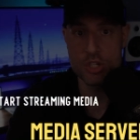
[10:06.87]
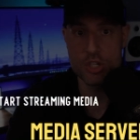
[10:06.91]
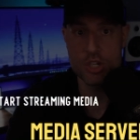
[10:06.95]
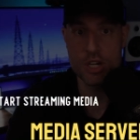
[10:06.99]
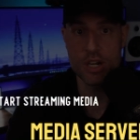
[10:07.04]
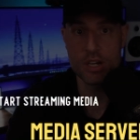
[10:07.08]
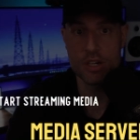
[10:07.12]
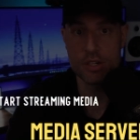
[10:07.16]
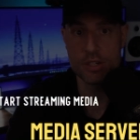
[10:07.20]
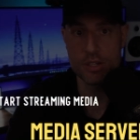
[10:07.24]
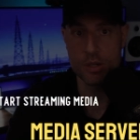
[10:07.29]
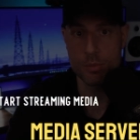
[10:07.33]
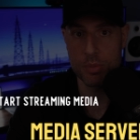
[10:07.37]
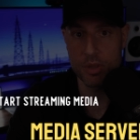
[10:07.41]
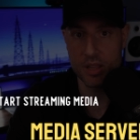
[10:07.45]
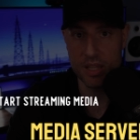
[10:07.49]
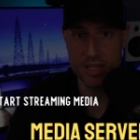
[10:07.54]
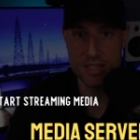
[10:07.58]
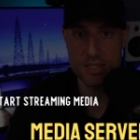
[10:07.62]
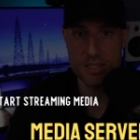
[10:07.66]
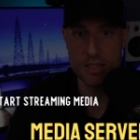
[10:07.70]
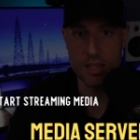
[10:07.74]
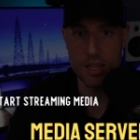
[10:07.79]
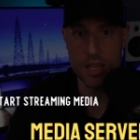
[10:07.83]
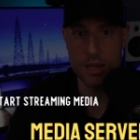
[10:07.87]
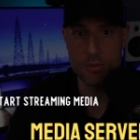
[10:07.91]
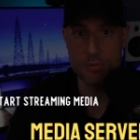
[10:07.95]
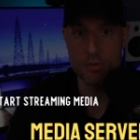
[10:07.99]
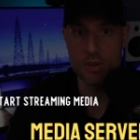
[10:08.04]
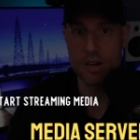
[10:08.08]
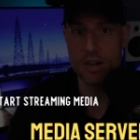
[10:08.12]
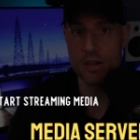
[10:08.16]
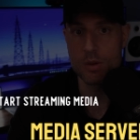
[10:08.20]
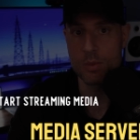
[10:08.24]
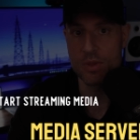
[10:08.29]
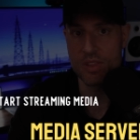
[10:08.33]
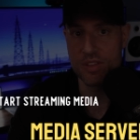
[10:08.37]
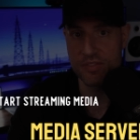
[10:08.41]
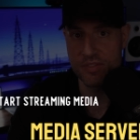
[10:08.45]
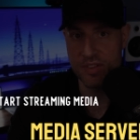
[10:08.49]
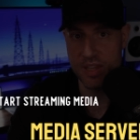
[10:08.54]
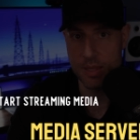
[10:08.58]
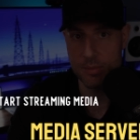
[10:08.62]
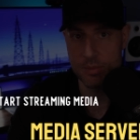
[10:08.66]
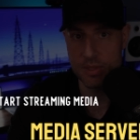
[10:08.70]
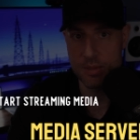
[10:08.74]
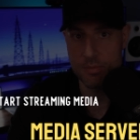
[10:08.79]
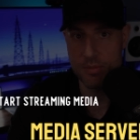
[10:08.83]
share your Plex library with a
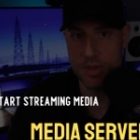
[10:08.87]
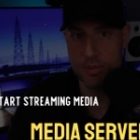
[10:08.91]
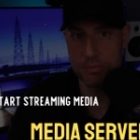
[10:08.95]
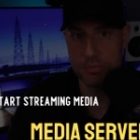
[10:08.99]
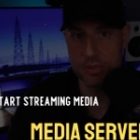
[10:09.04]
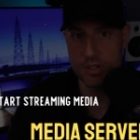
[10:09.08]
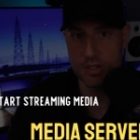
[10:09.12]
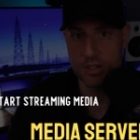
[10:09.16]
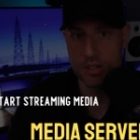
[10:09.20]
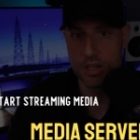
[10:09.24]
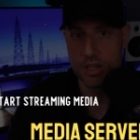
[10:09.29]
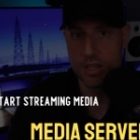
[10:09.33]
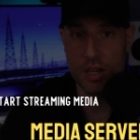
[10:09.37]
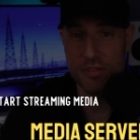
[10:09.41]
family member,